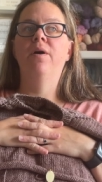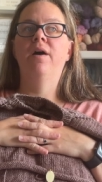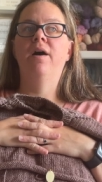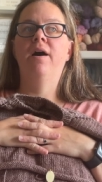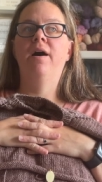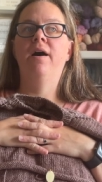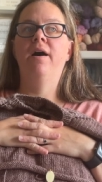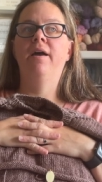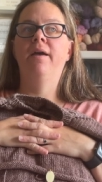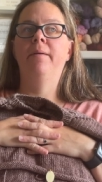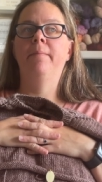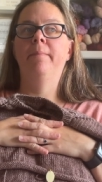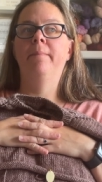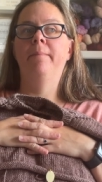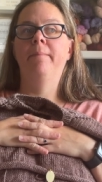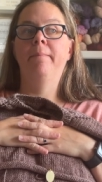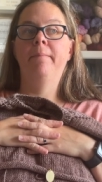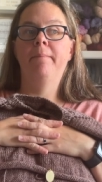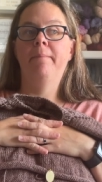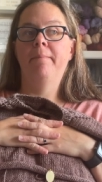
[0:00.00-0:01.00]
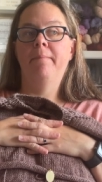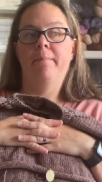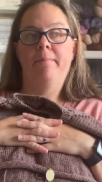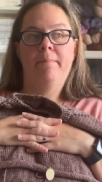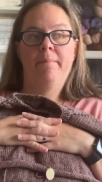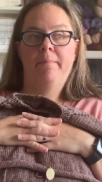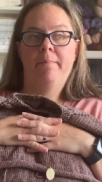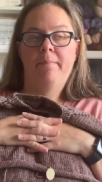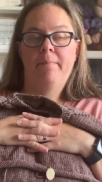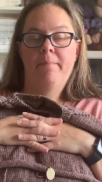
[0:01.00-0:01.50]
I'm
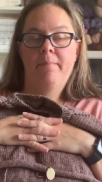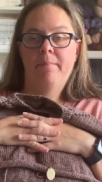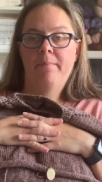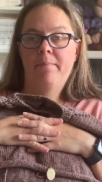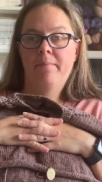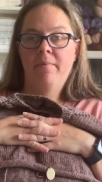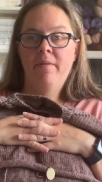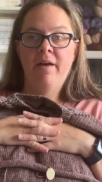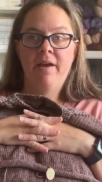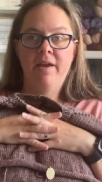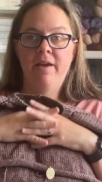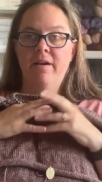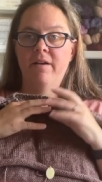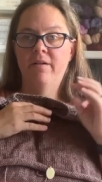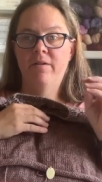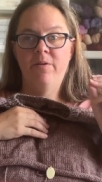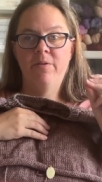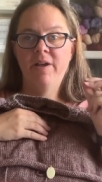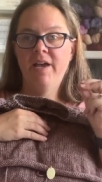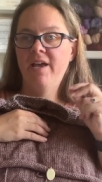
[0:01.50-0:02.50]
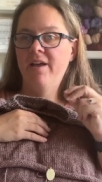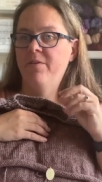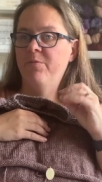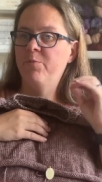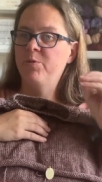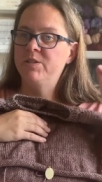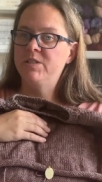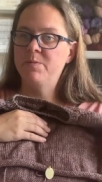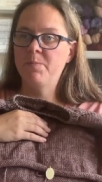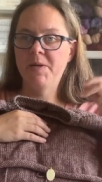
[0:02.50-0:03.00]
like, okay,
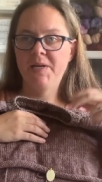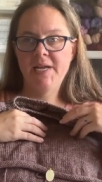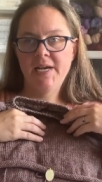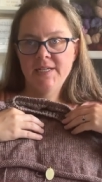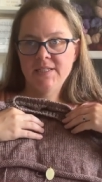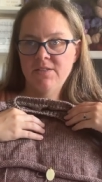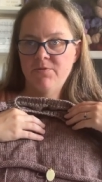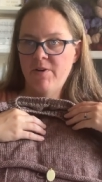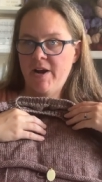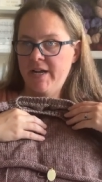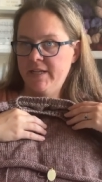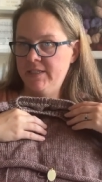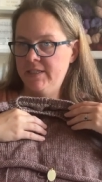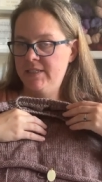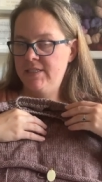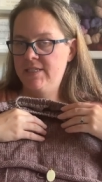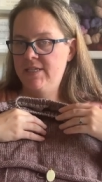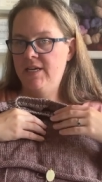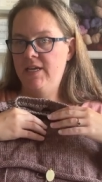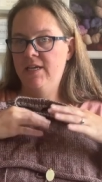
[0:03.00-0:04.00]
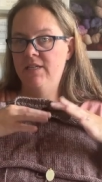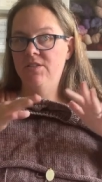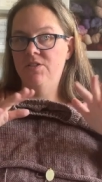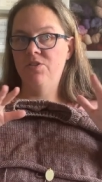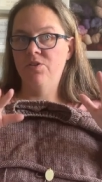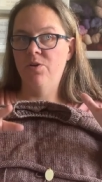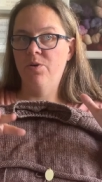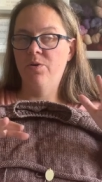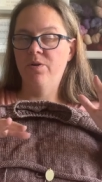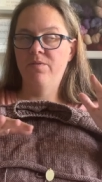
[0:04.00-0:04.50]
what's my next raglan tee? And
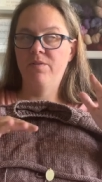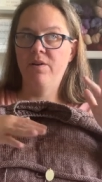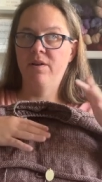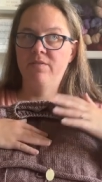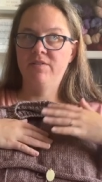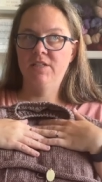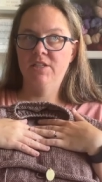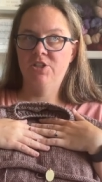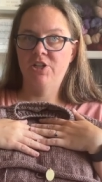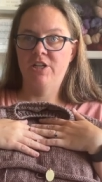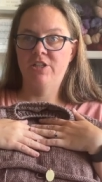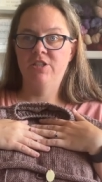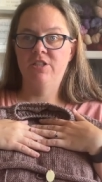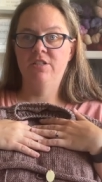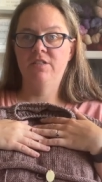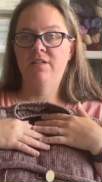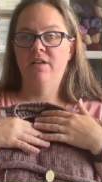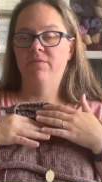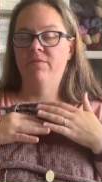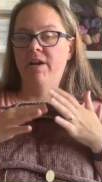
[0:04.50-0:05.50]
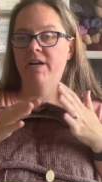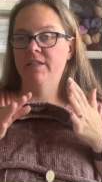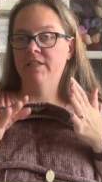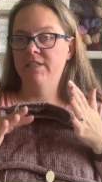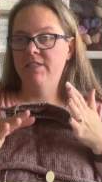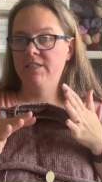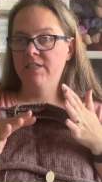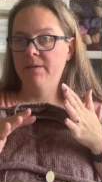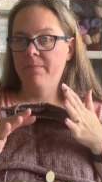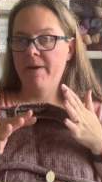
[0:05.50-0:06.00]
so if you have suggestions on
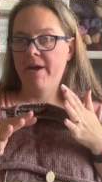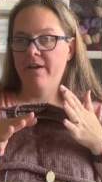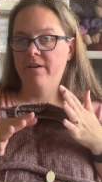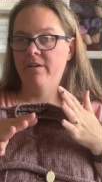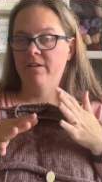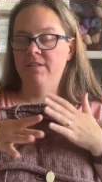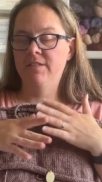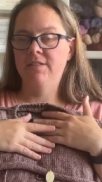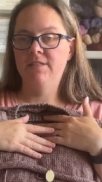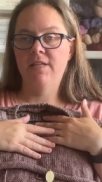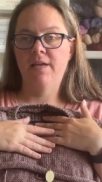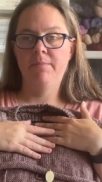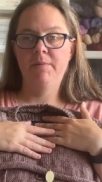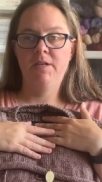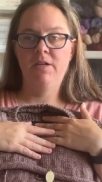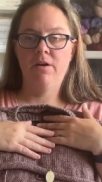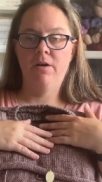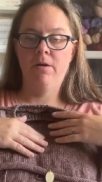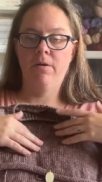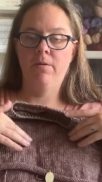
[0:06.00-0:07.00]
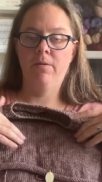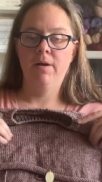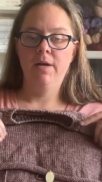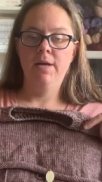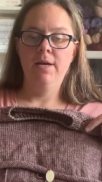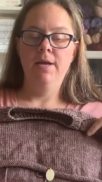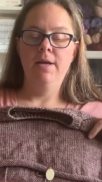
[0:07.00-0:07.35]
raglan tee patterns, let me know.